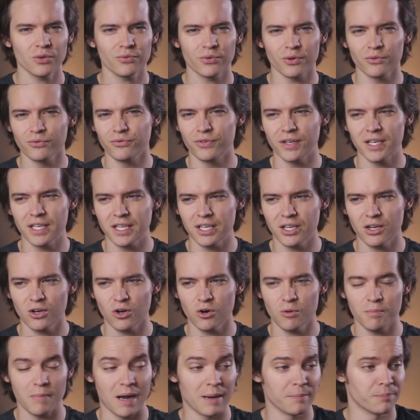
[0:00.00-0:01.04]
for
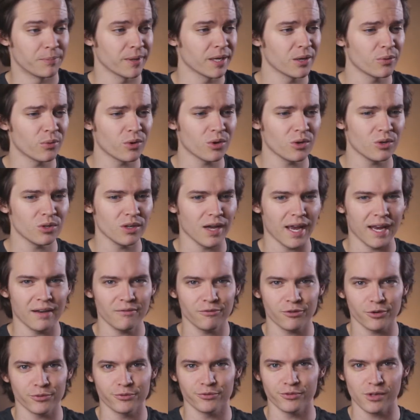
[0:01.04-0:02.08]
video, my B-roll, and
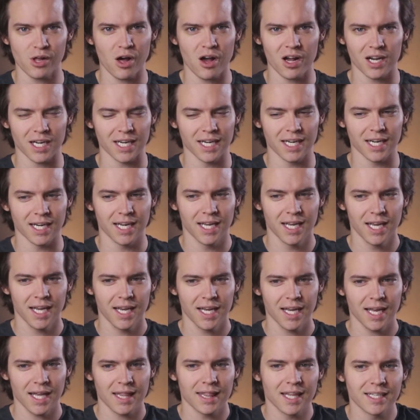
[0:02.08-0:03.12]
for vlogging,
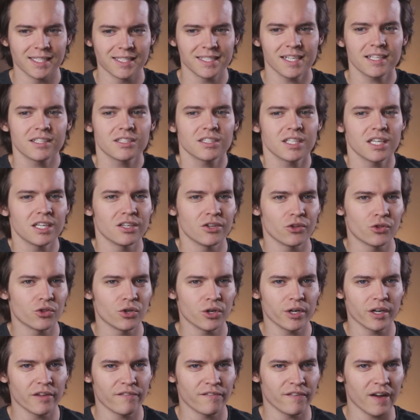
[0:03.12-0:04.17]
the
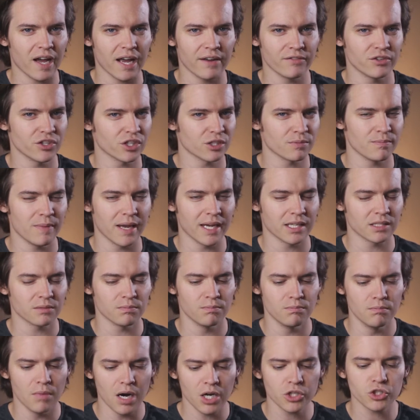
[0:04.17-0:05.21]
16-35 just makes
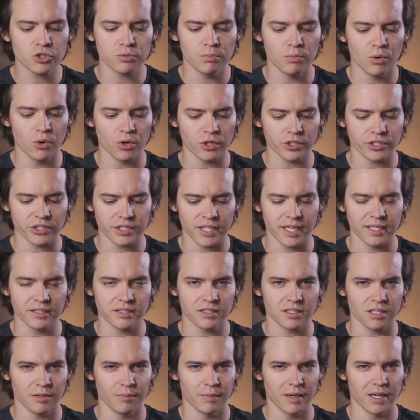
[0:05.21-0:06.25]
much more sense
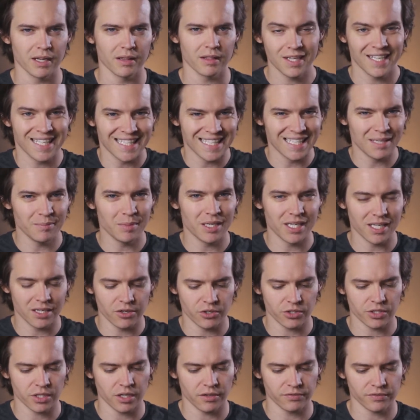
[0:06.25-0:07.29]
to me than limiting
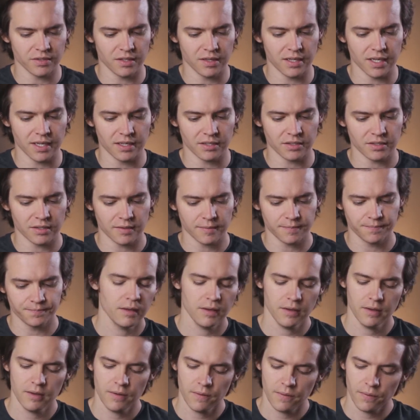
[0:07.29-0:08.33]
yourself to this.
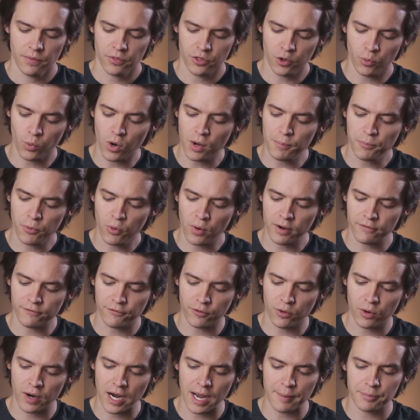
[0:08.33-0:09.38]
The
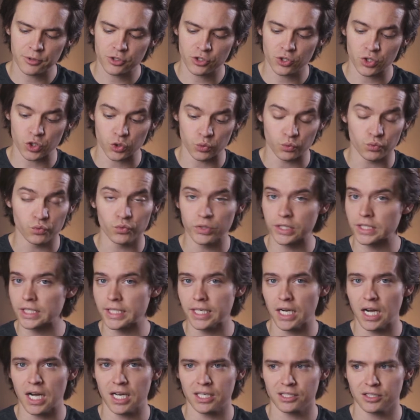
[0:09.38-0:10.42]
1.4 aperture is
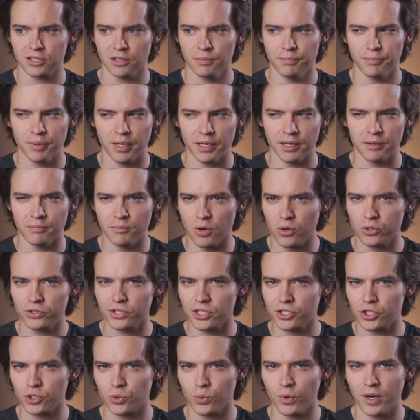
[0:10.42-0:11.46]
really awesome, but in most
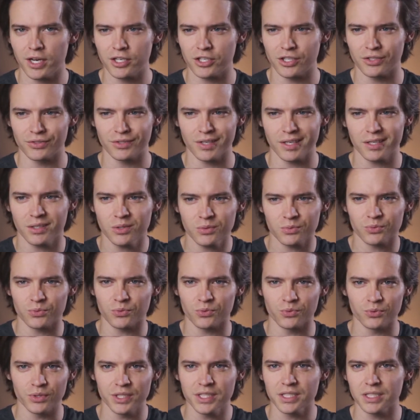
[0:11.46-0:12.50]
situations, I don't
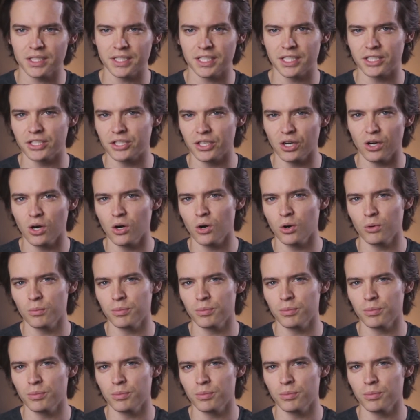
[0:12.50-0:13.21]
really go